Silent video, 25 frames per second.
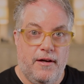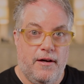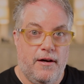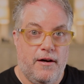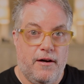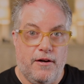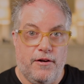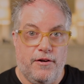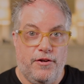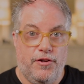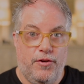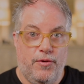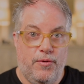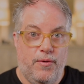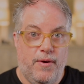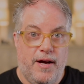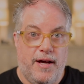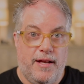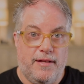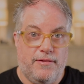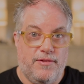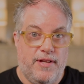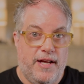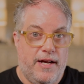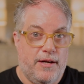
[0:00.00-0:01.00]
Are you
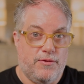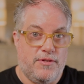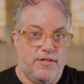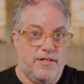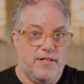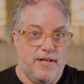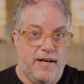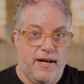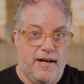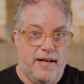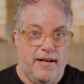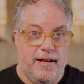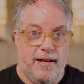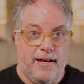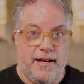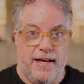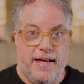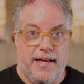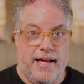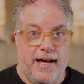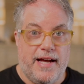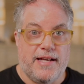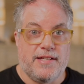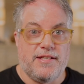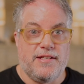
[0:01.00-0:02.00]
outside at a
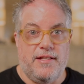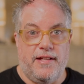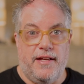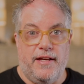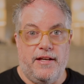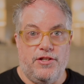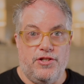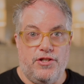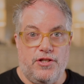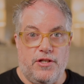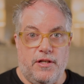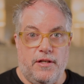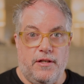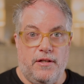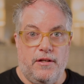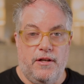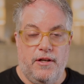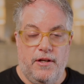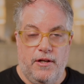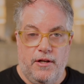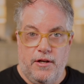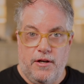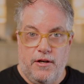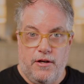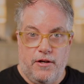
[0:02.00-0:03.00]
gas station?
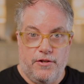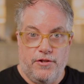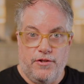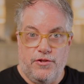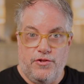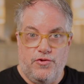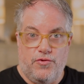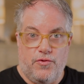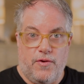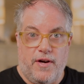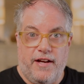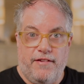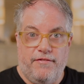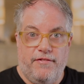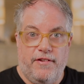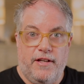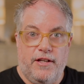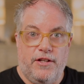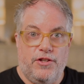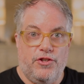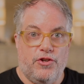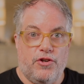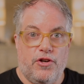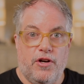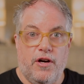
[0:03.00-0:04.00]
Are you driving
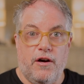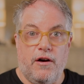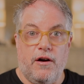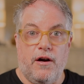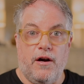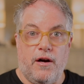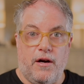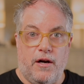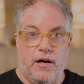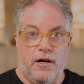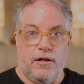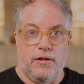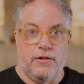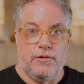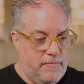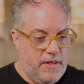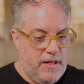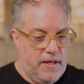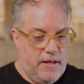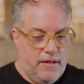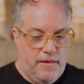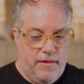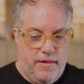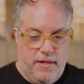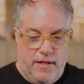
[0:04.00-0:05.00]
in your car?
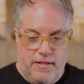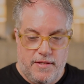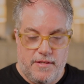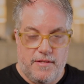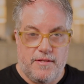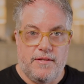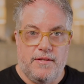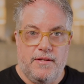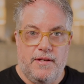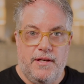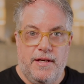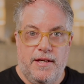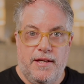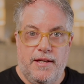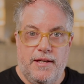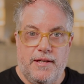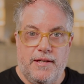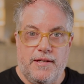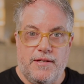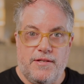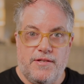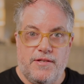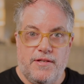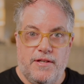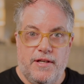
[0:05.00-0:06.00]
This
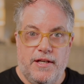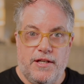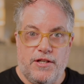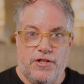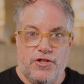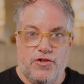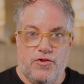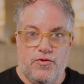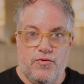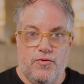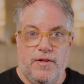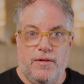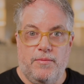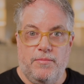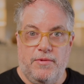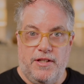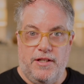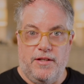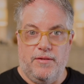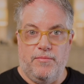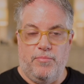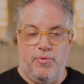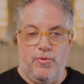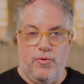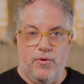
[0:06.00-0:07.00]
is extremely
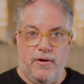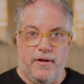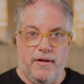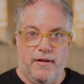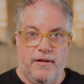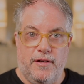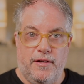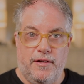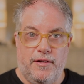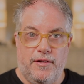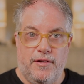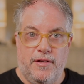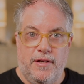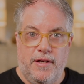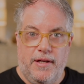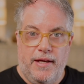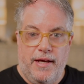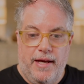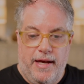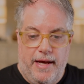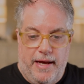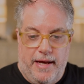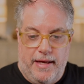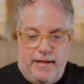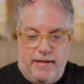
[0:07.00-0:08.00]
important
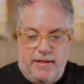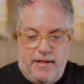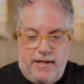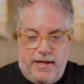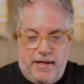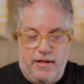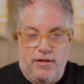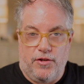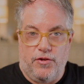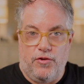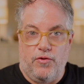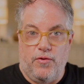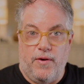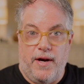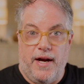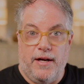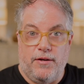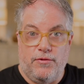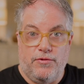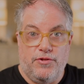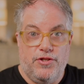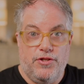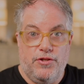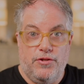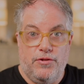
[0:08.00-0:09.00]
and can
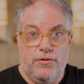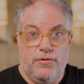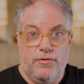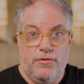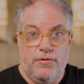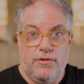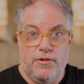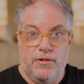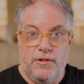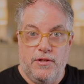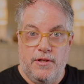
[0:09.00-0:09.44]
ground you